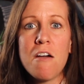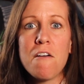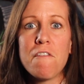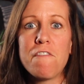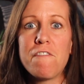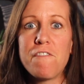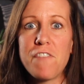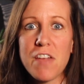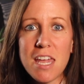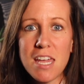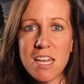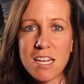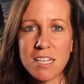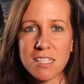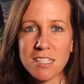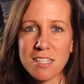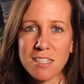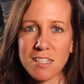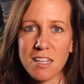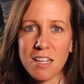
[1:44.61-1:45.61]

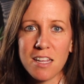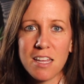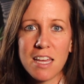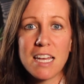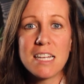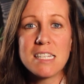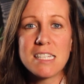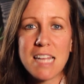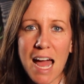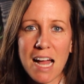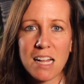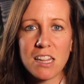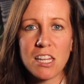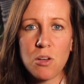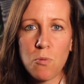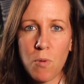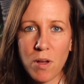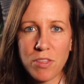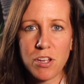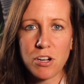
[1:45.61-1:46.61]
feel
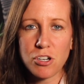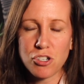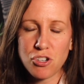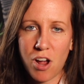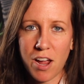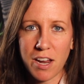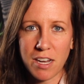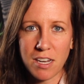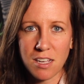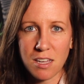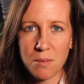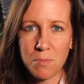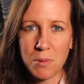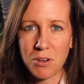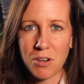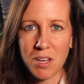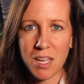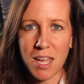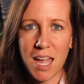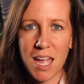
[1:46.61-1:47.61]
exactly what they're trying to
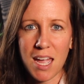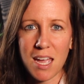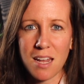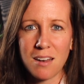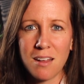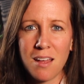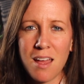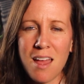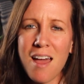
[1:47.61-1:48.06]
communicate.